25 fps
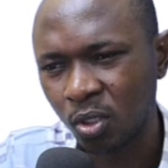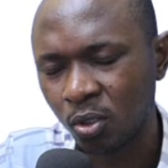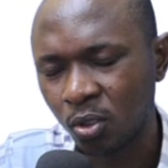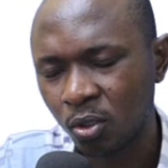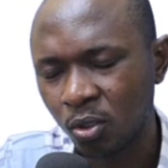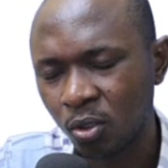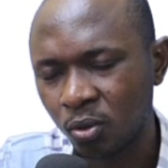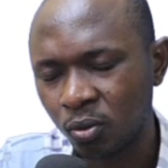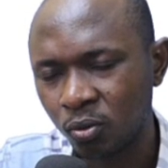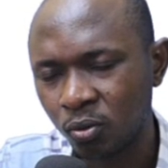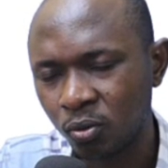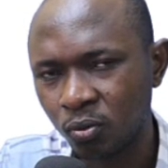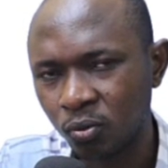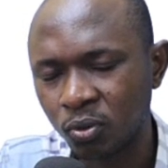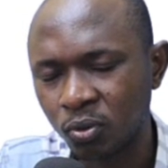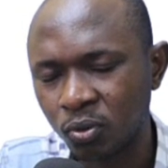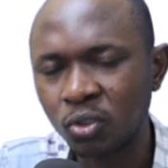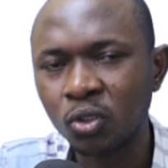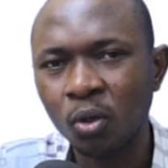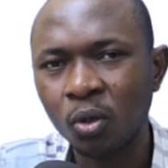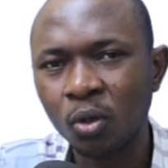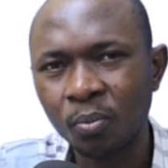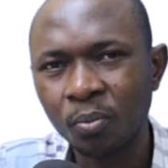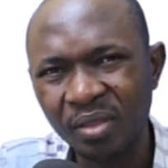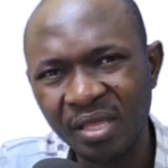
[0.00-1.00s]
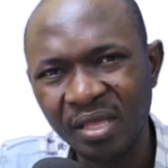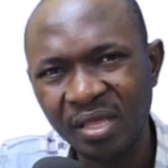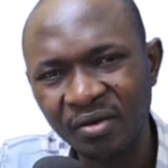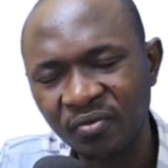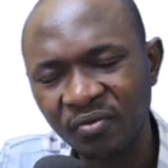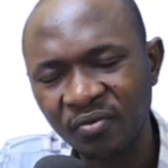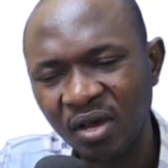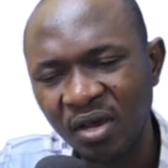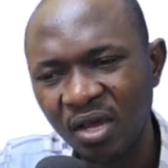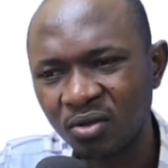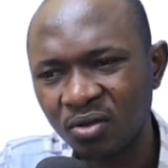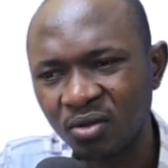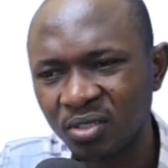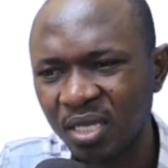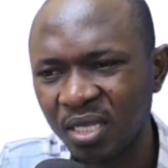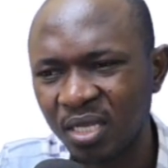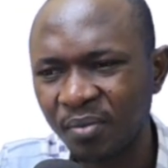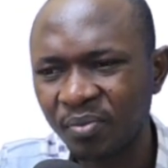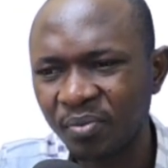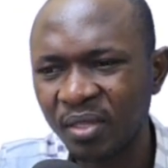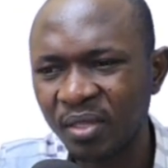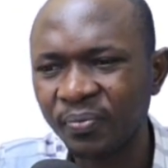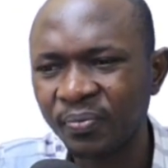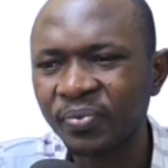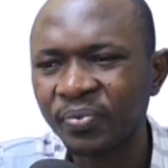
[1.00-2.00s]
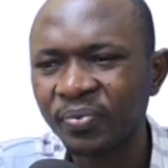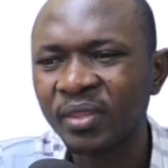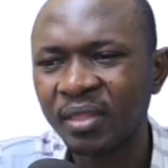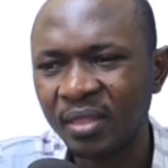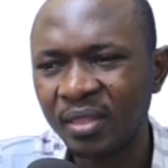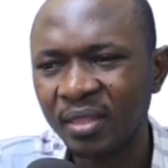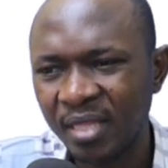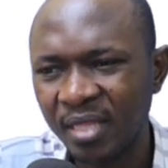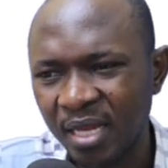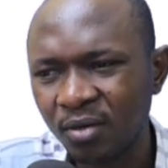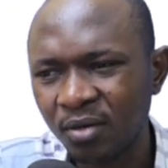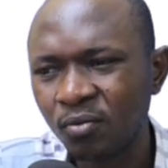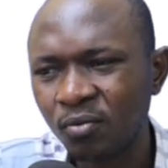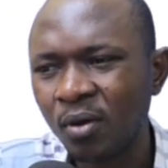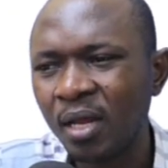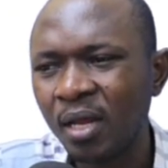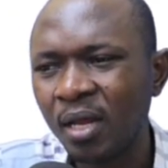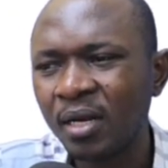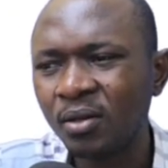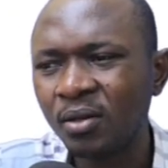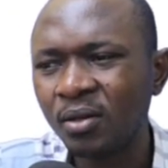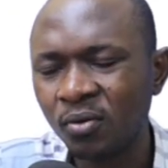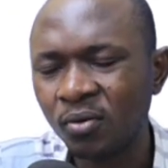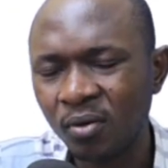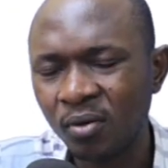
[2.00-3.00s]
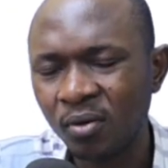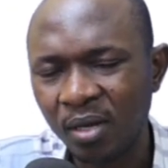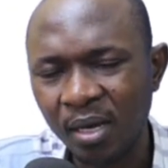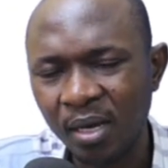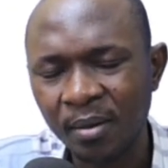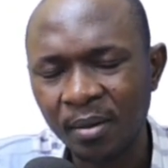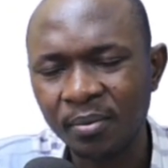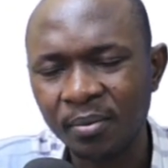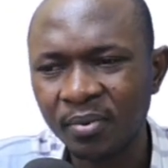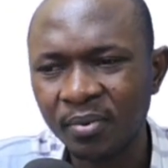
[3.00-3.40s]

by necessity. Then we also have